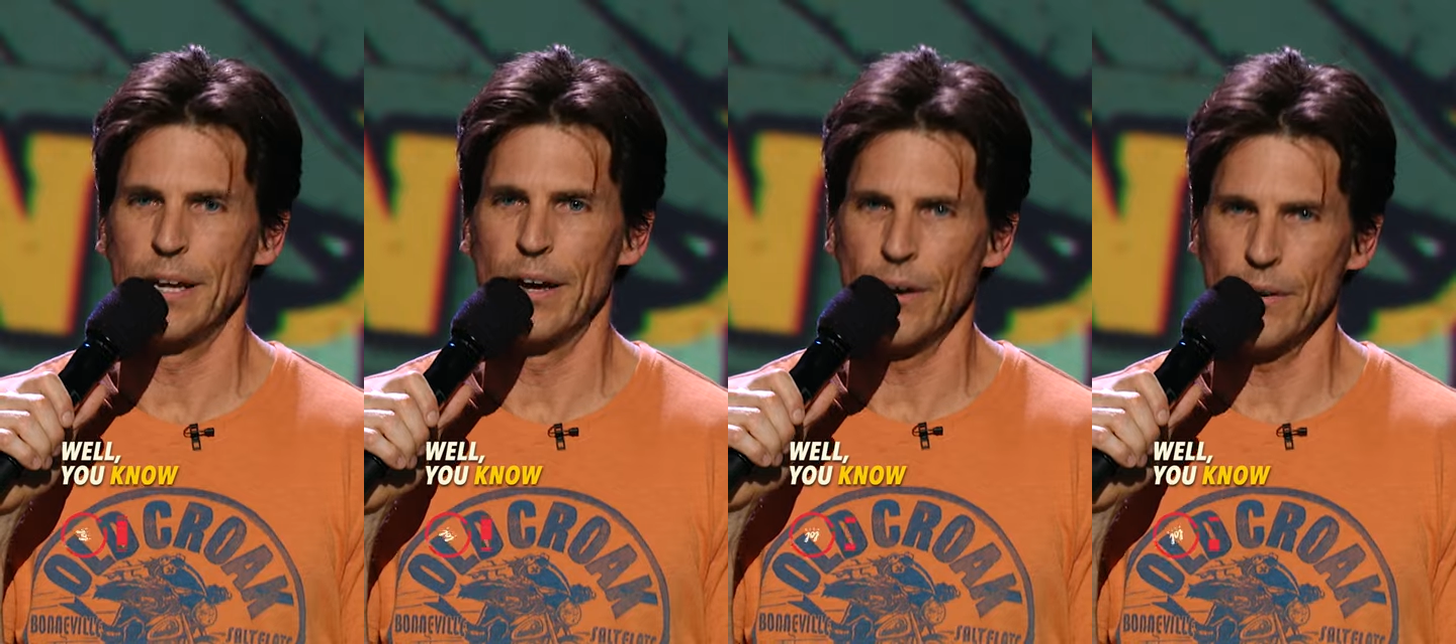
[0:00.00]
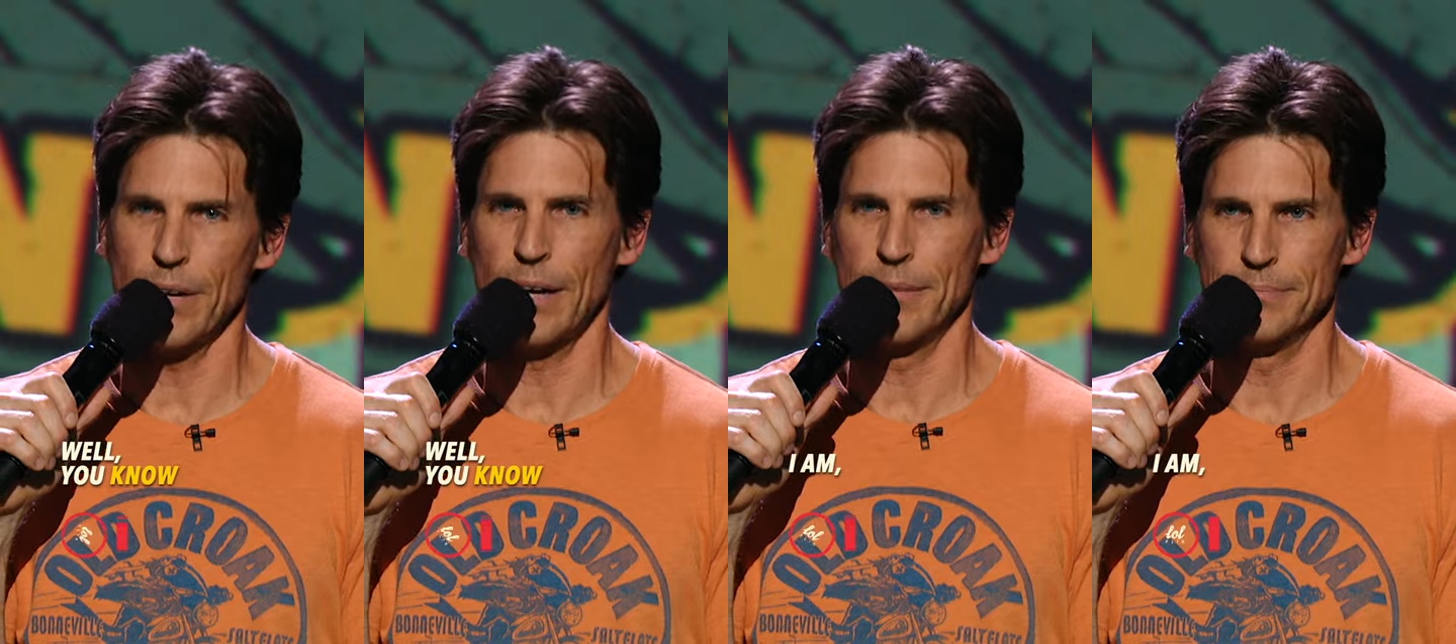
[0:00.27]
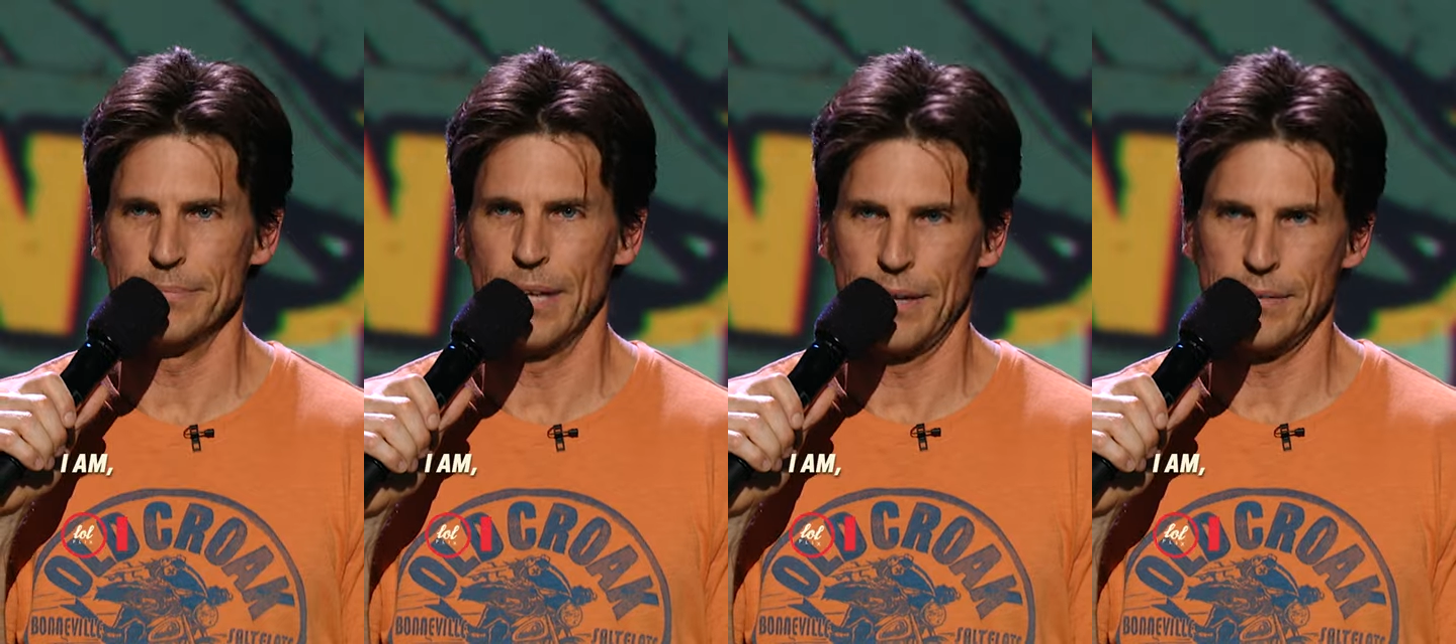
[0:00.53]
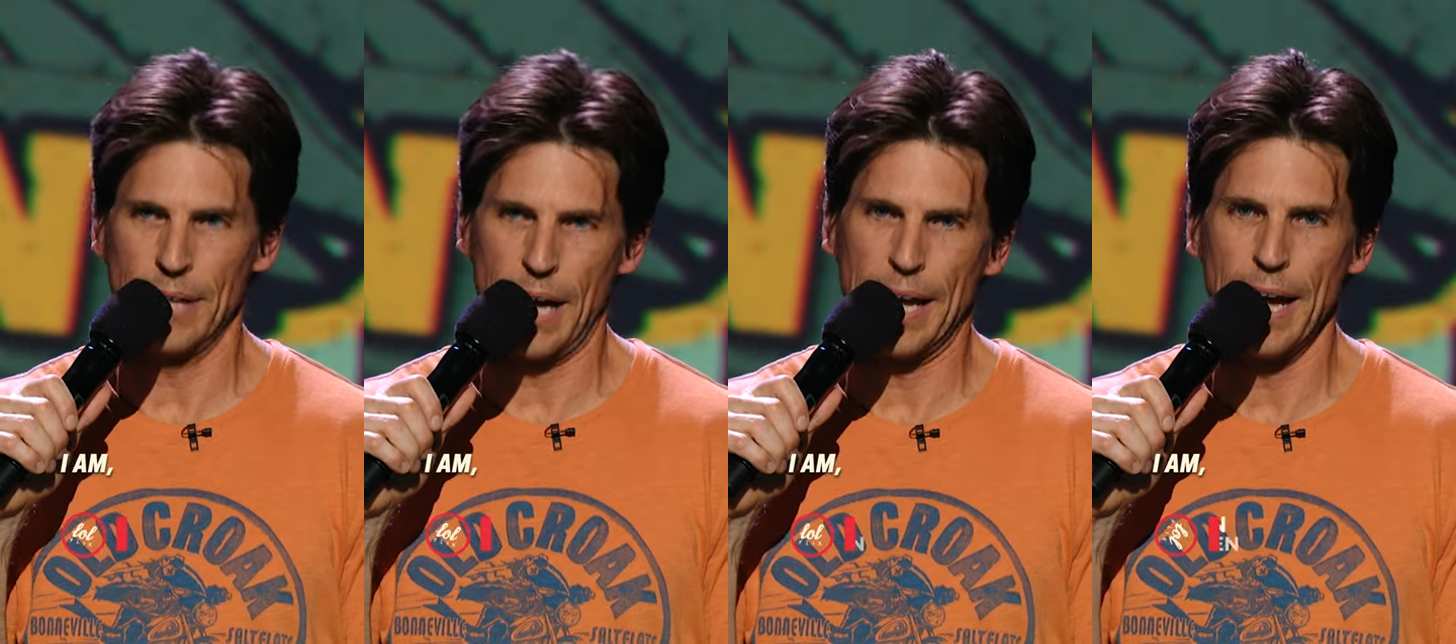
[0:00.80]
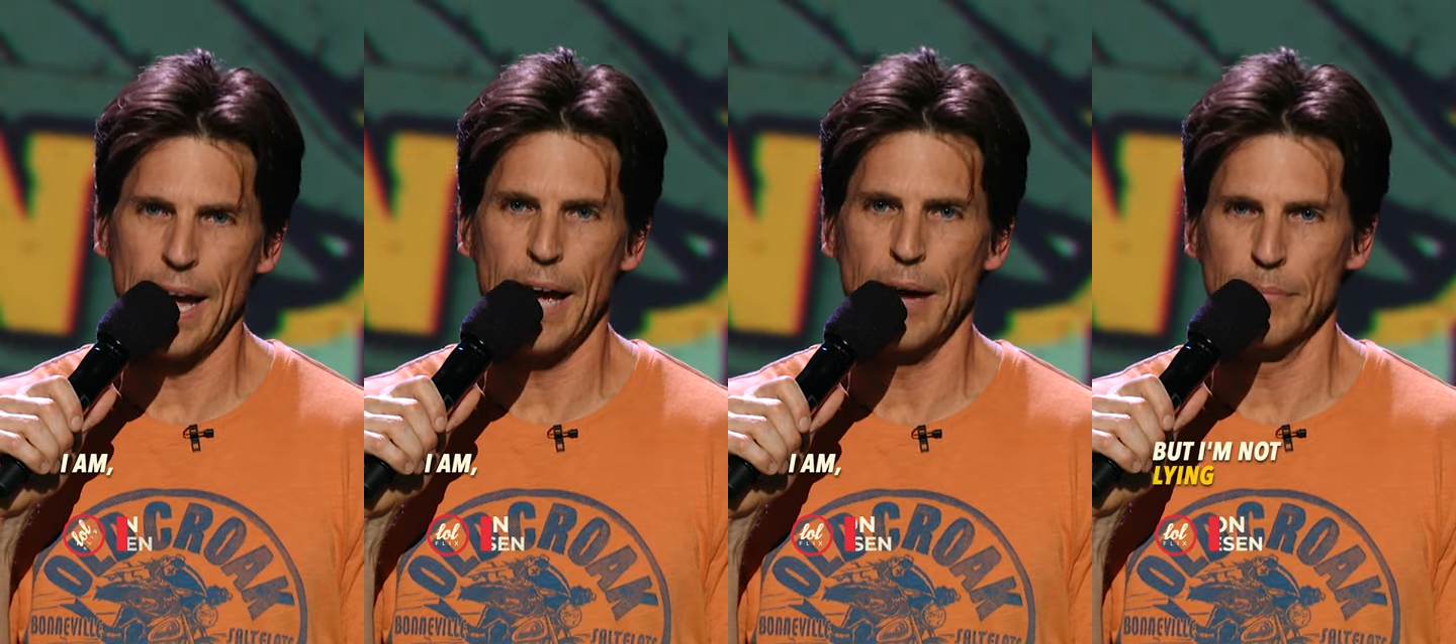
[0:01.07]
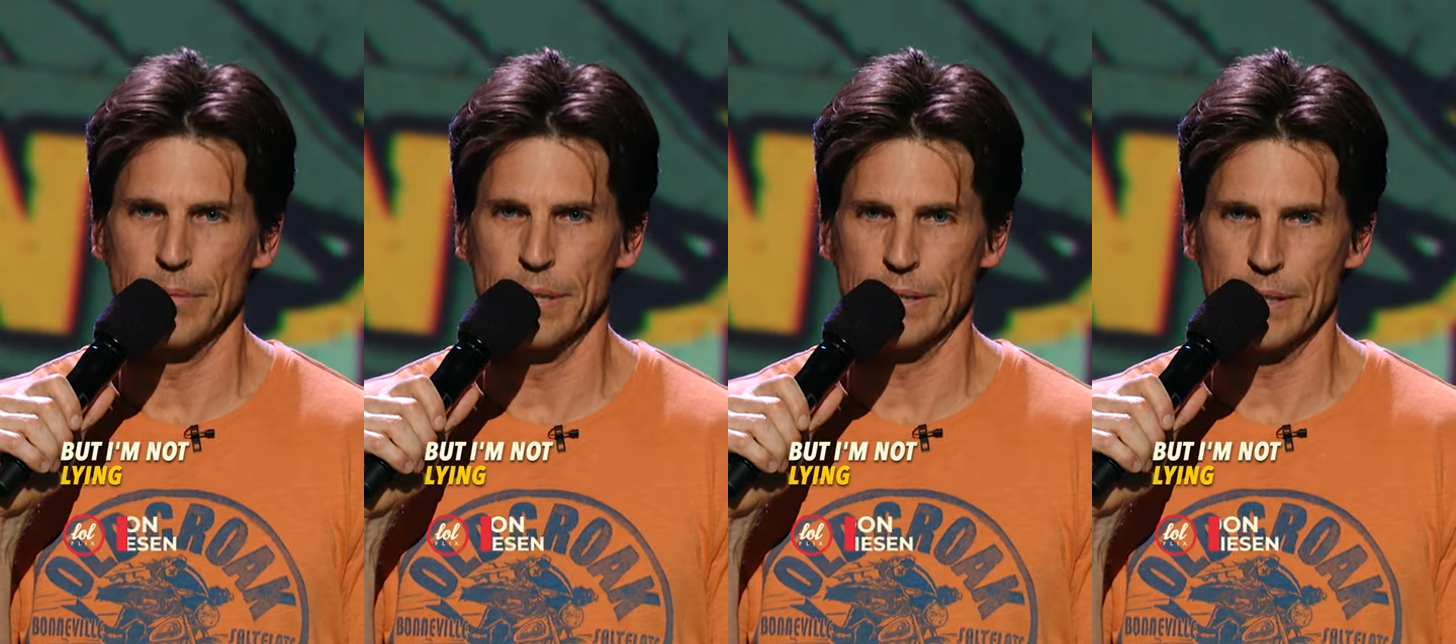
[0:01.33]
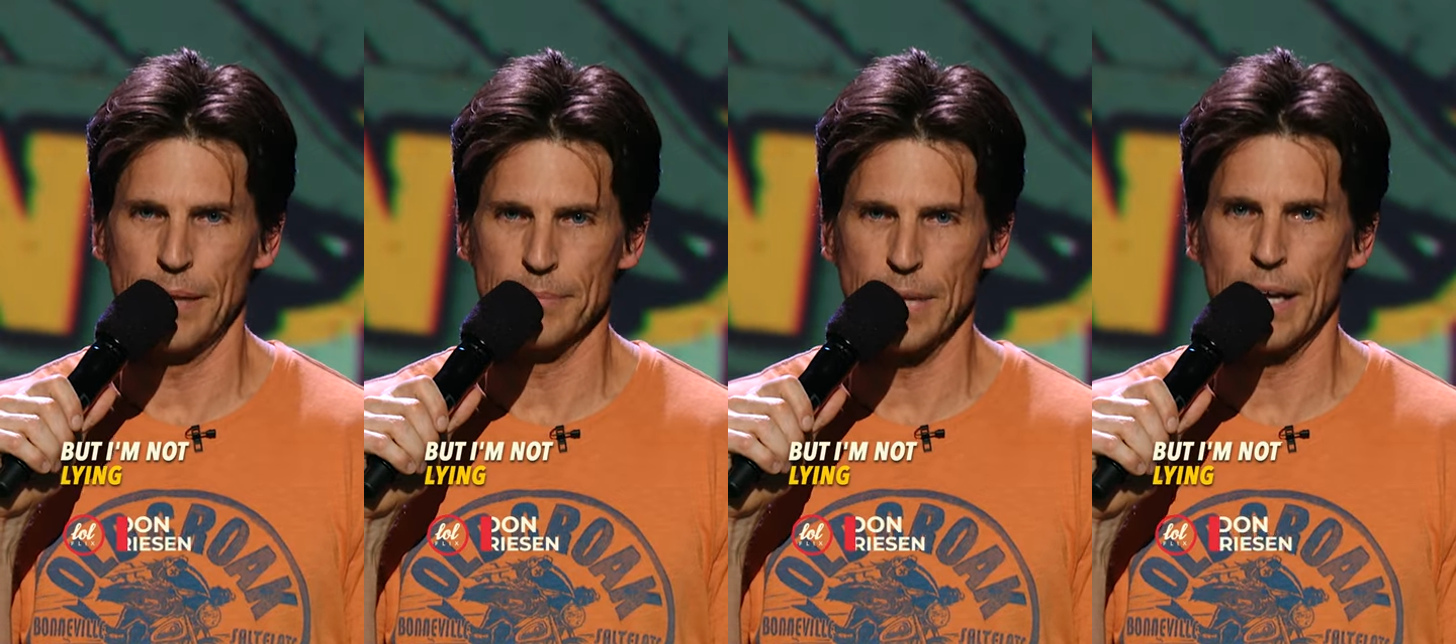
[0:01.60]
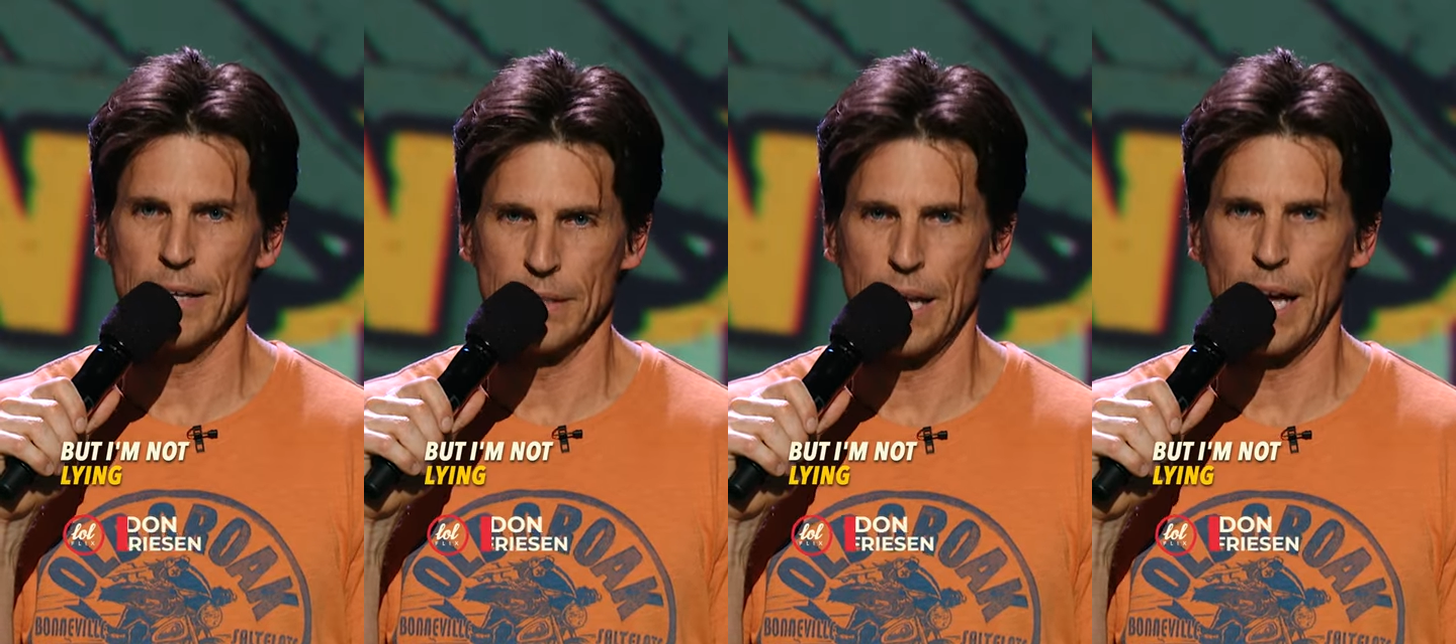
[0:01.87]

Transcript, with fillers: know, I'm, I, I am, but I'm not